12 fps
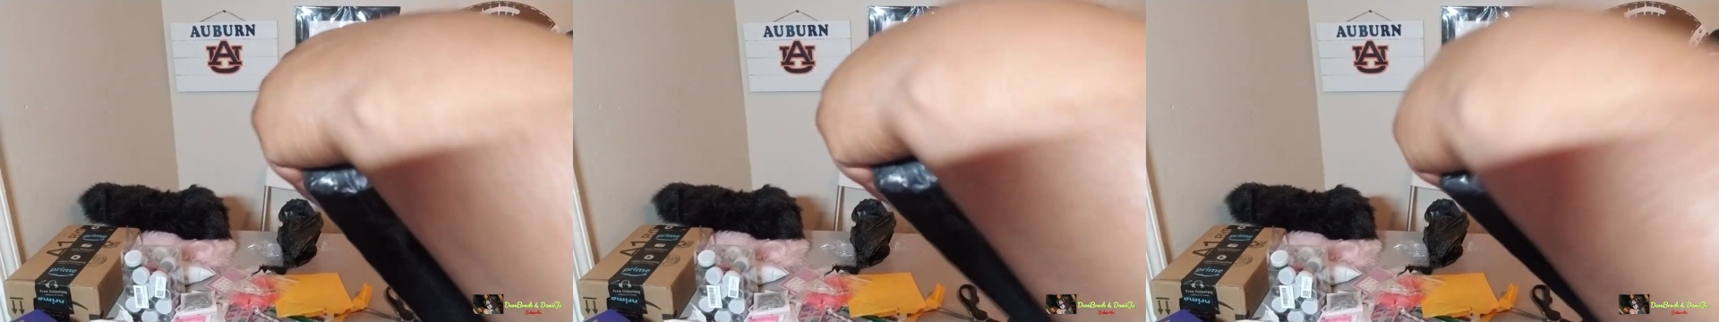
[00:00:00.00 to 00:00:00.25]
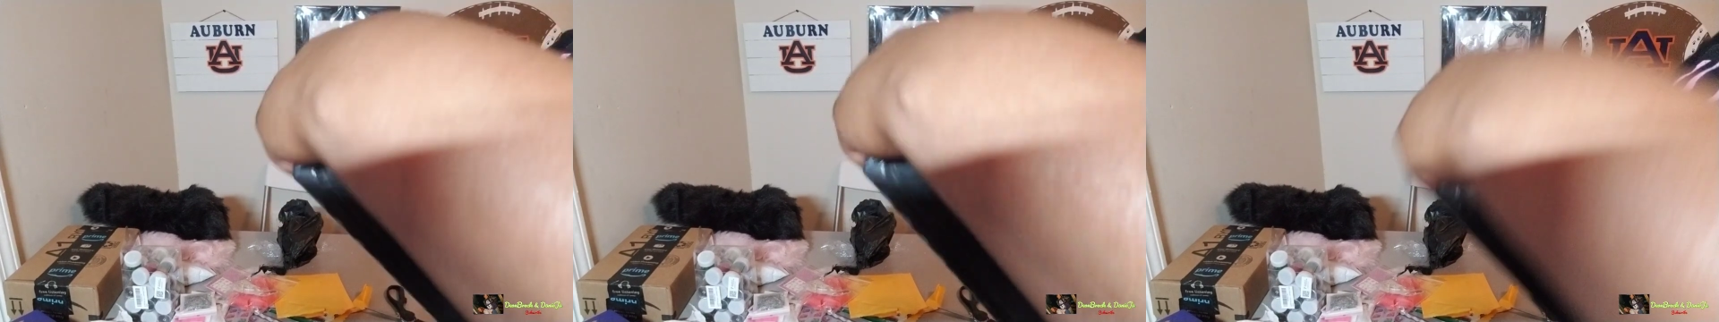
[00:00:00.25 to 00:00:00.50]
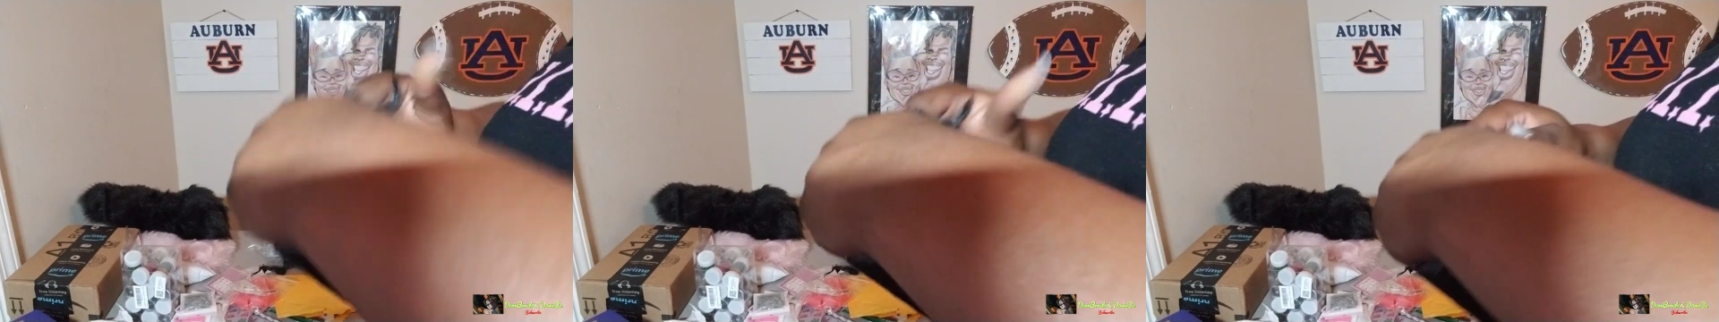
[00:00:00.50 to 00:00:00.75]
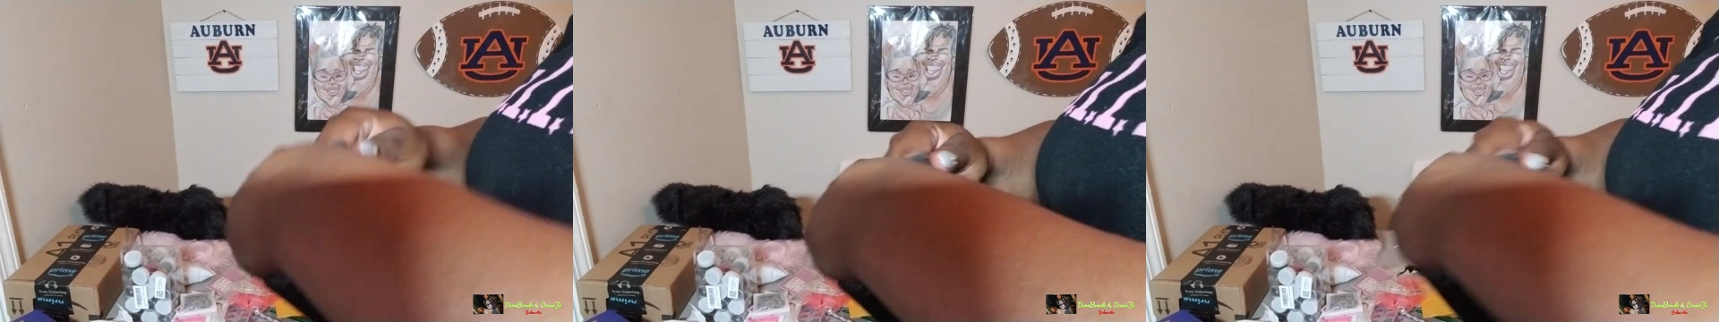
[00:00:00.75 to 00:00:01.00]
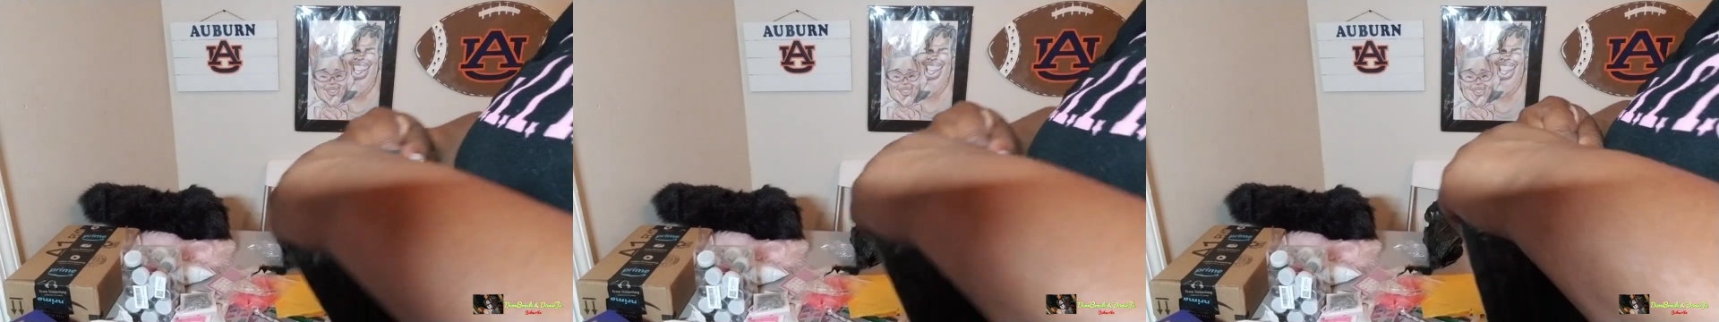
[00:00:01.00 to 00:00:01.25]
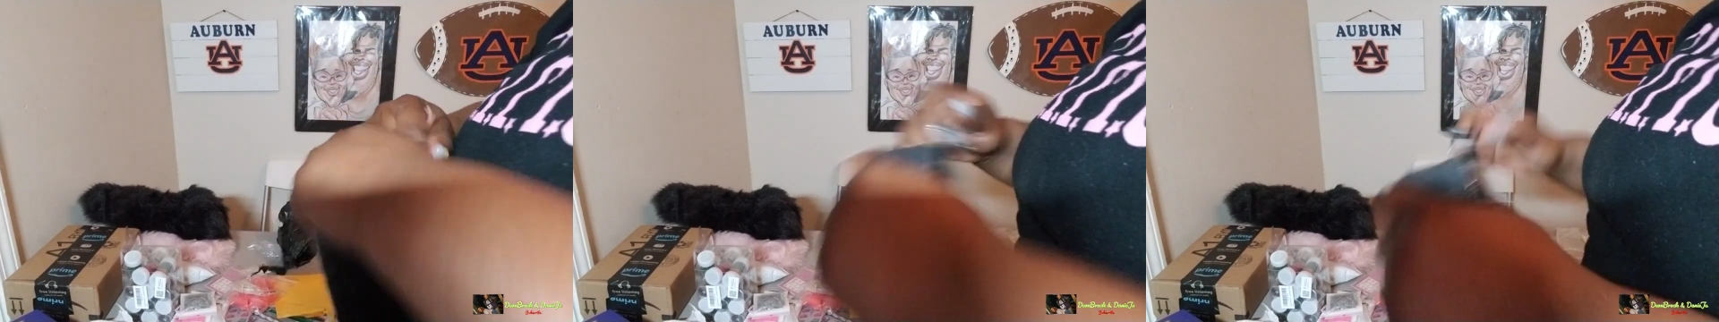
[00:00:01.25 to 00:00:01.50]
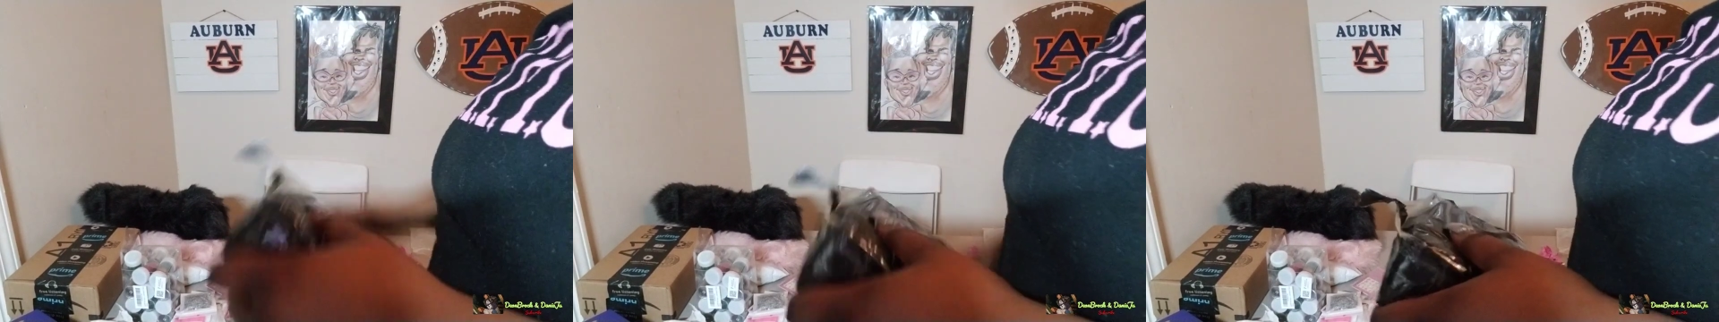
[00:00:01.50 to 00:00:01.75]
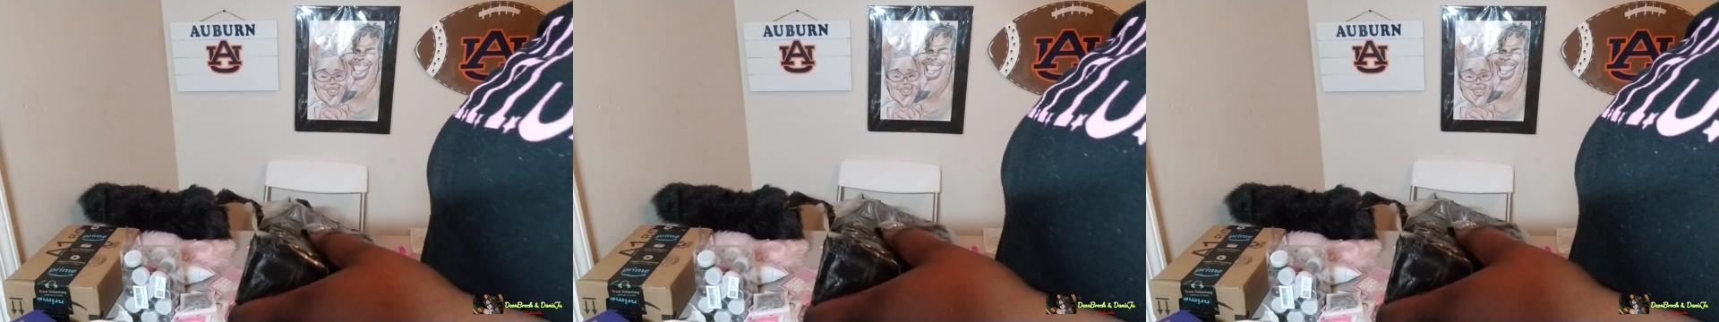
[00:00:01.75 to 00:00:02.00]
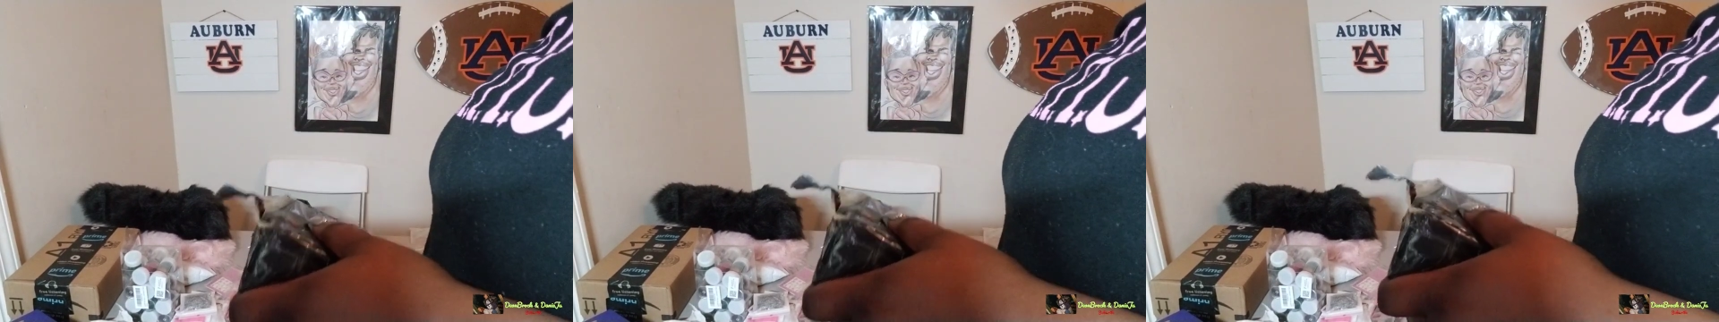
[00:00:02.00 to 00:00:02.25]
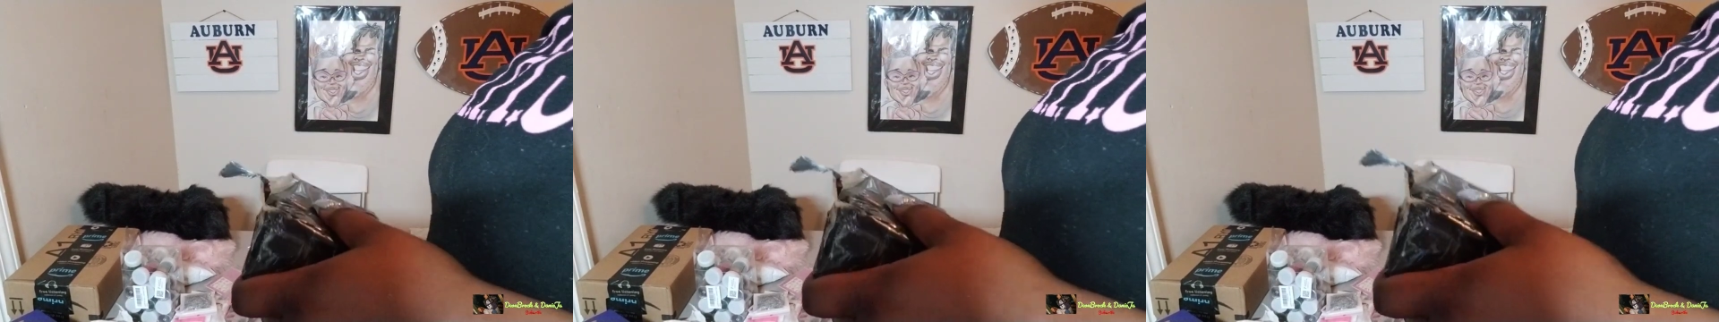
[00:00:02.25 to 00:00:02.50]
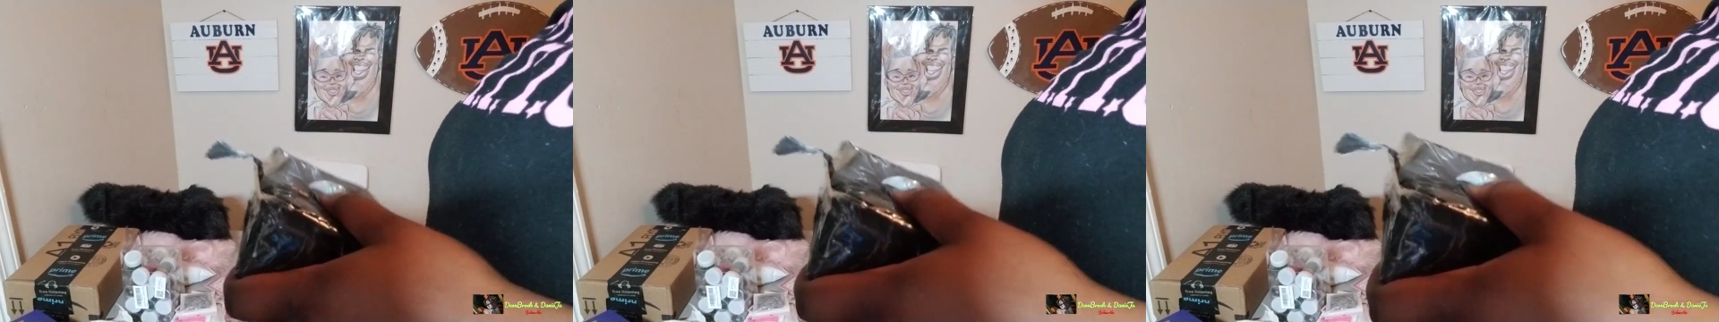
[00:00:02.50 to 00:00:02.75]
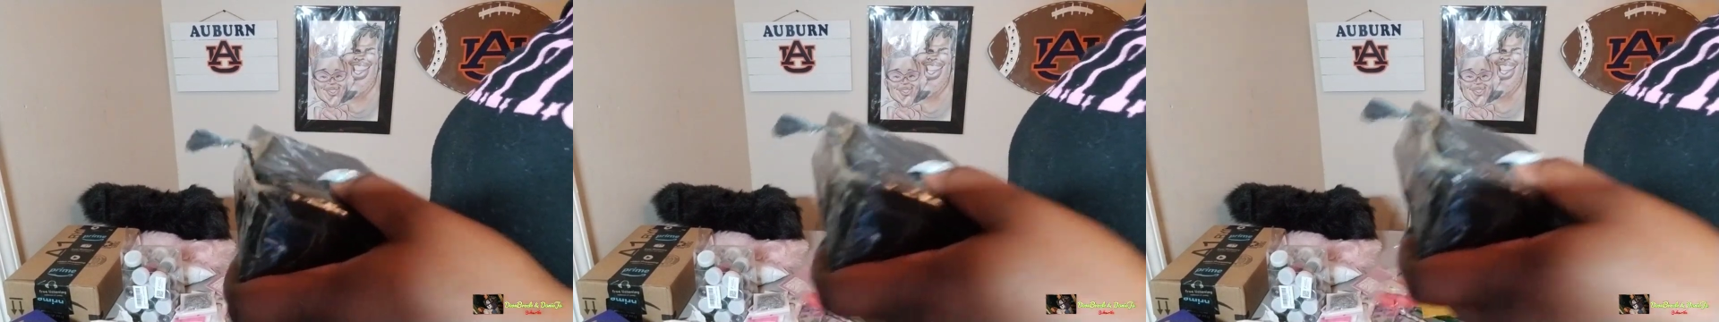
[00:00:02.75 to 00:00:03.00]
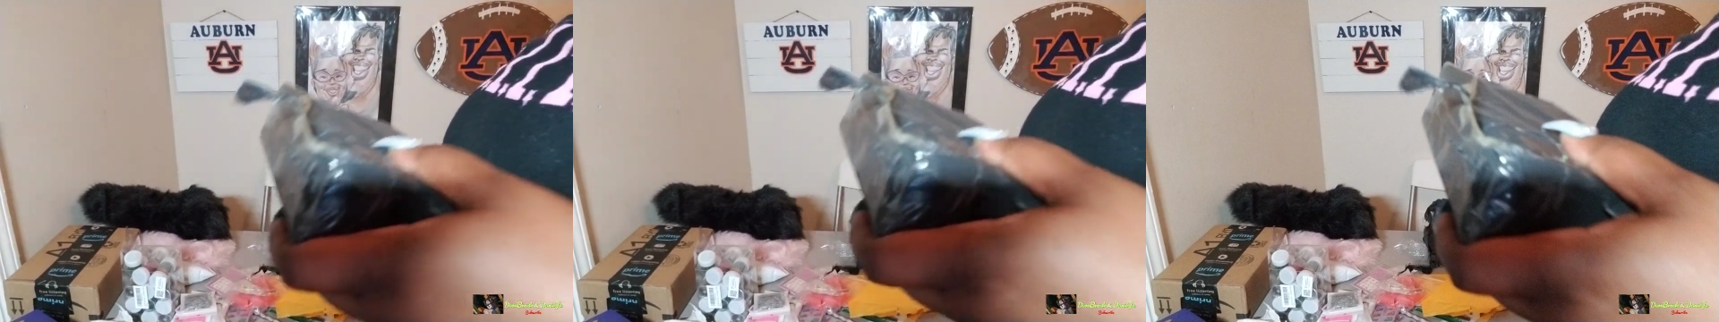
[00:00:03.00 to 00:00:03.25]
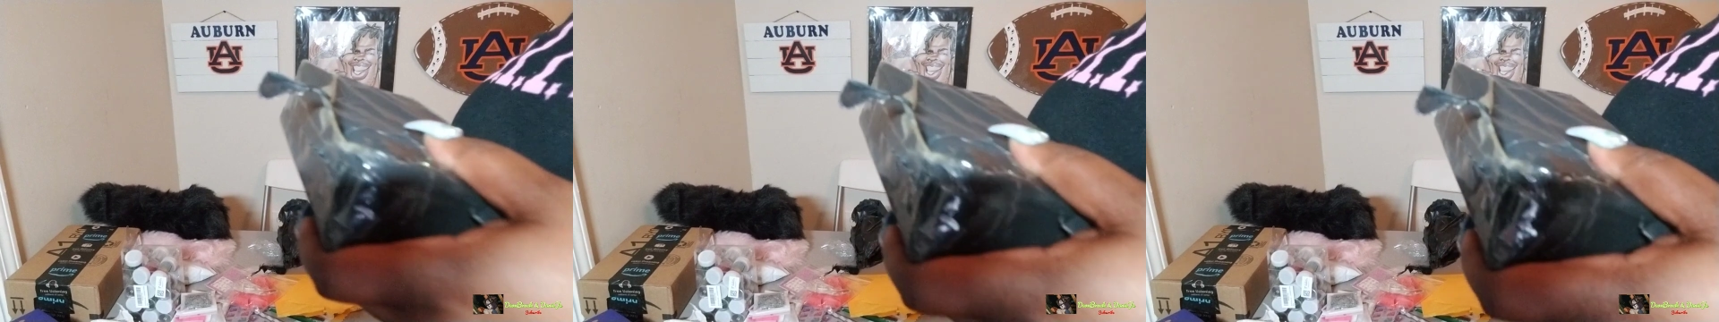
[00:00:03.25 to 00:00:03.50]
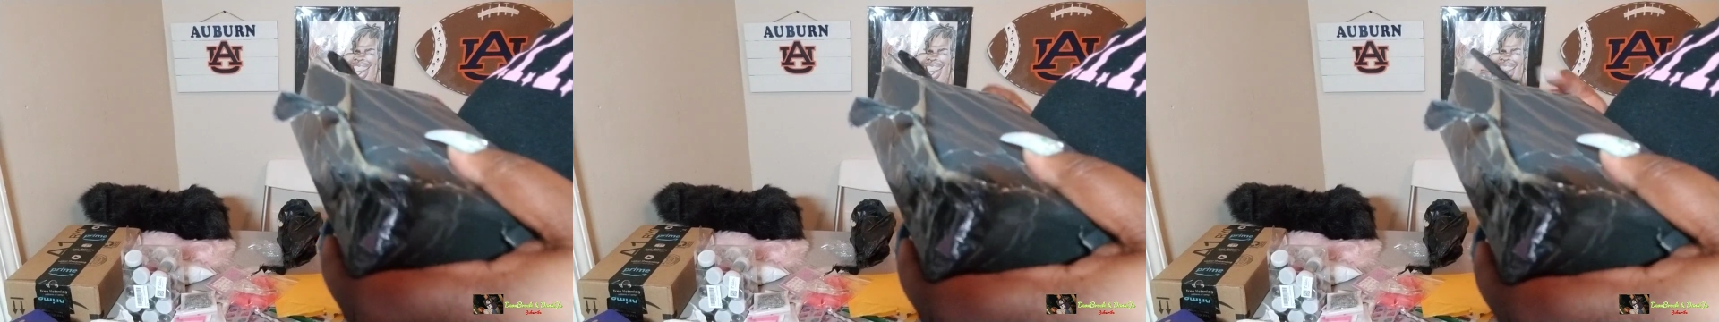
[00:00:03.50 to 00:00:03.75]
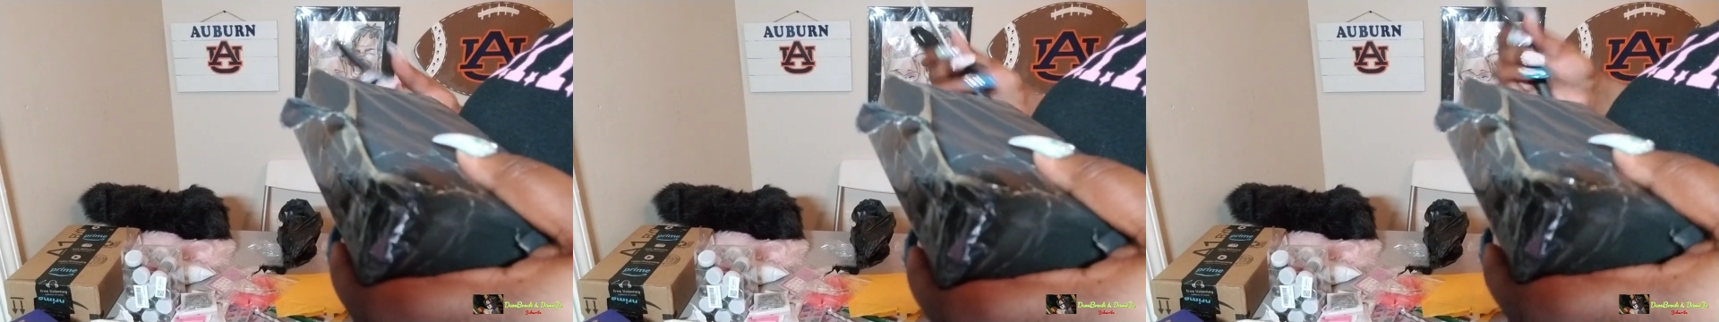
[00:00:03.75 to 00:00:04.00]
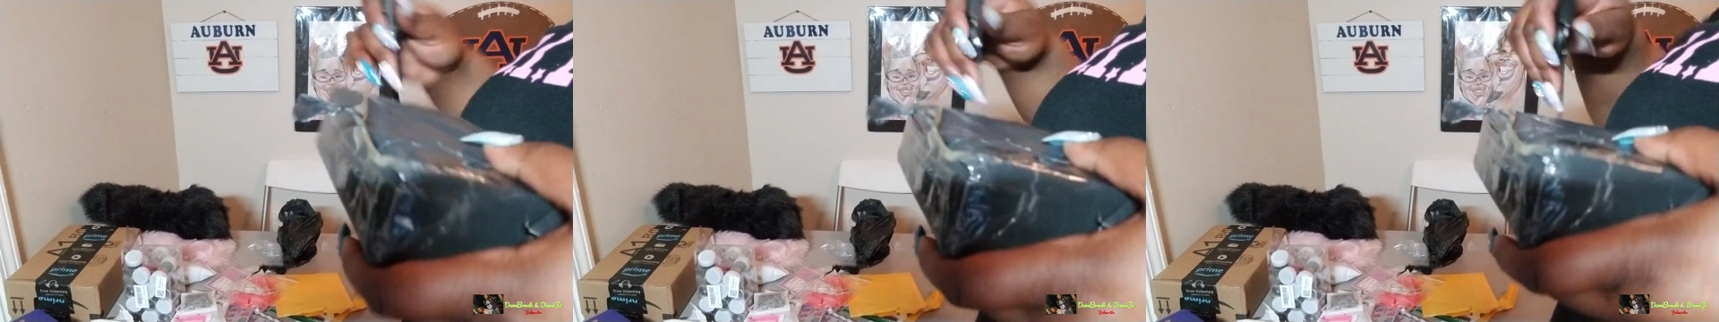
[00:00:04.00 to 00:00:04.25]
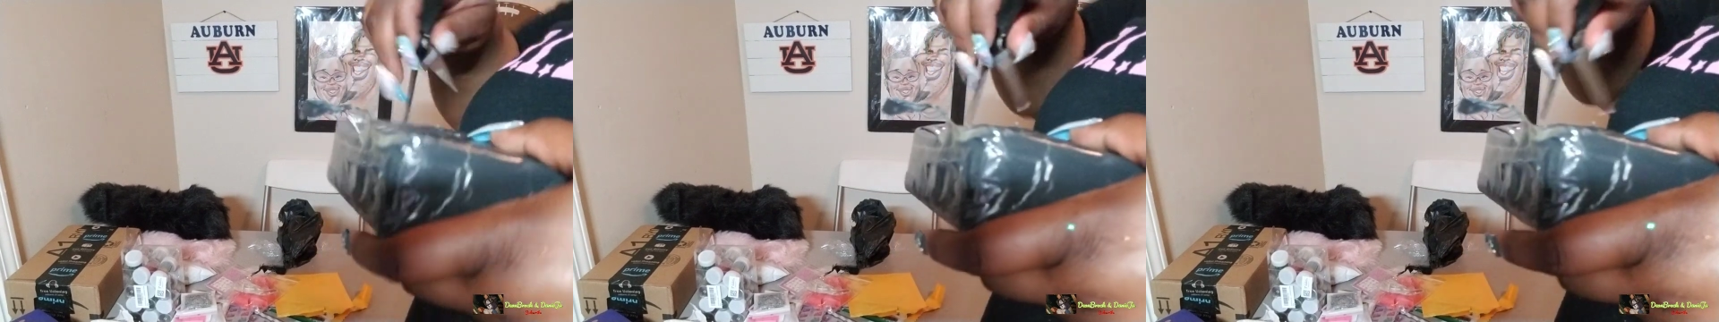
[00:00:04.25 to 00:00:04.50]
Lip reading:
[unreadable: no face in view]